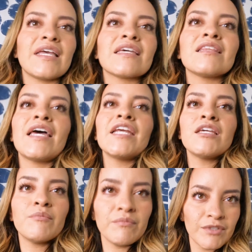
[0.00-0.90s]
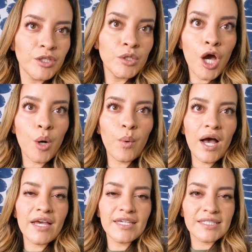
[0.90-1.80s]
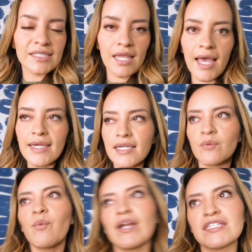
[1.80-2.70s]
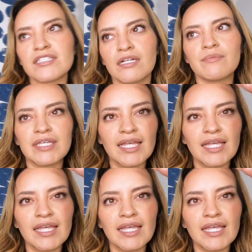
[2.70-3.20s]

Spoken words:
like letting you know what it's like and what it's going to be